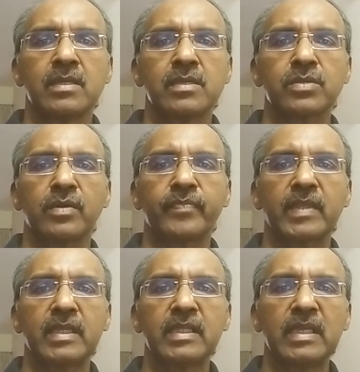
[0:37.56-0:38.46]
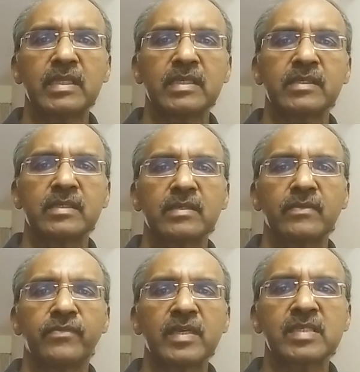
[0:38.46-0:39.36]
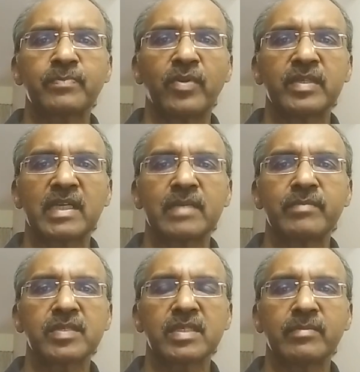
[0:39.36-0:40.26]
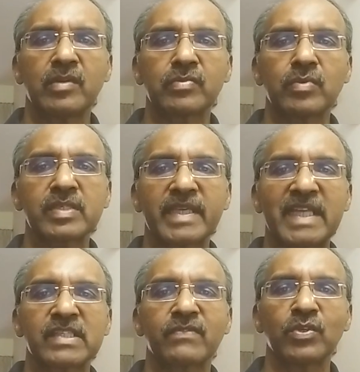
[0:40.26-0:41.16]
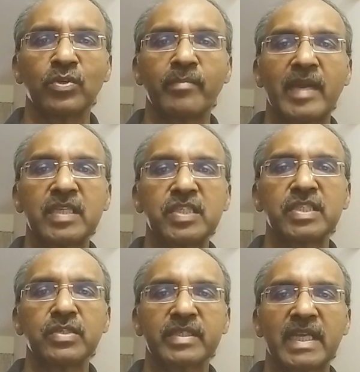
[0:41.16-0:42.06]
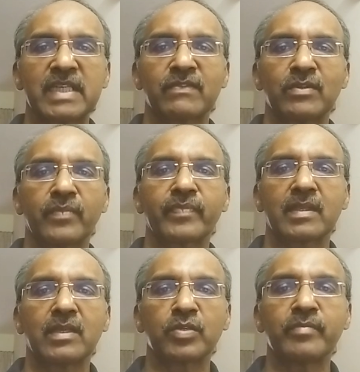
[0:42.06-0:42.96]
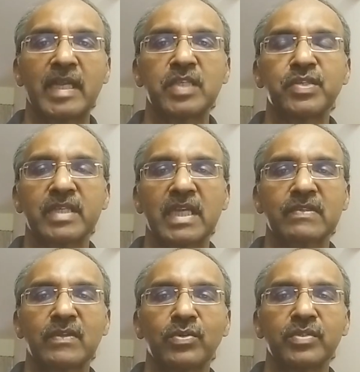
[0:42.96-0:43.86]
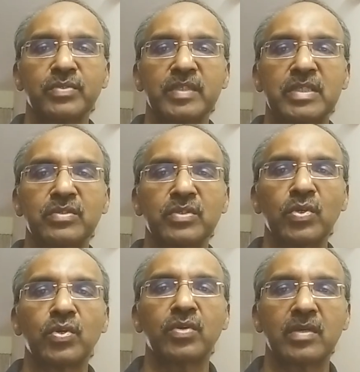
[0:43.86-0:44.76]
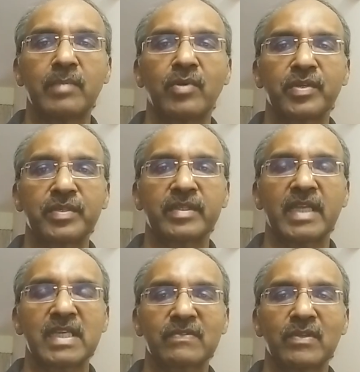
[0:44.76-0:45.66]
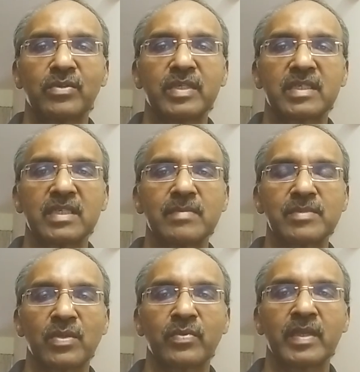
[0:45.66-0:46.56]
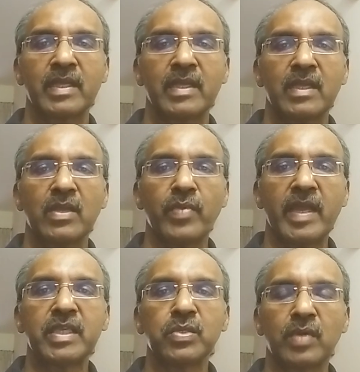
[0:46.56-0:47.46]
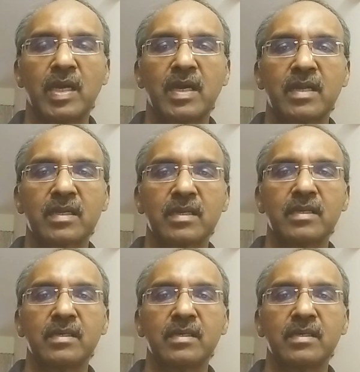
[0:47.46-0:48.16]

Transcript: So in the first point I had mentioned about was cash flow, managing your cash flow. You know, to manage your cash flow, you need to know about your cash flow in terms of where you are,